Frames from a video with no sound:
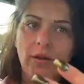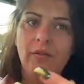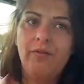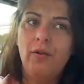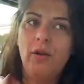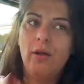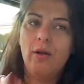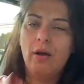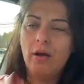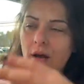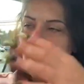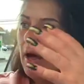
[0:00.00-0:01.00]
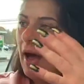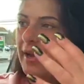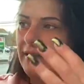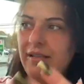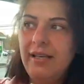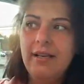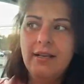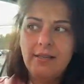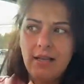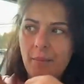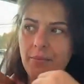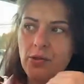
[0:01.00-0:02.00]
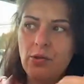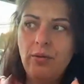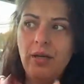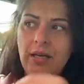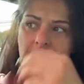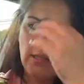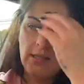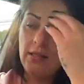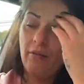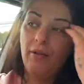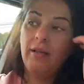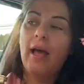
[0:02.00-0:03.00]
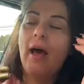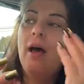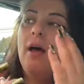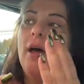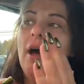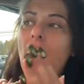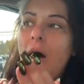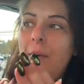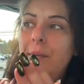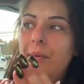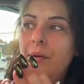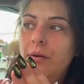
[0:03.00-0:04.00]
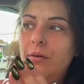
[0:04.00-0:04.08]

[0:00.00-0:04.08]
wonderful ideas, opportunities, and stuff like that. I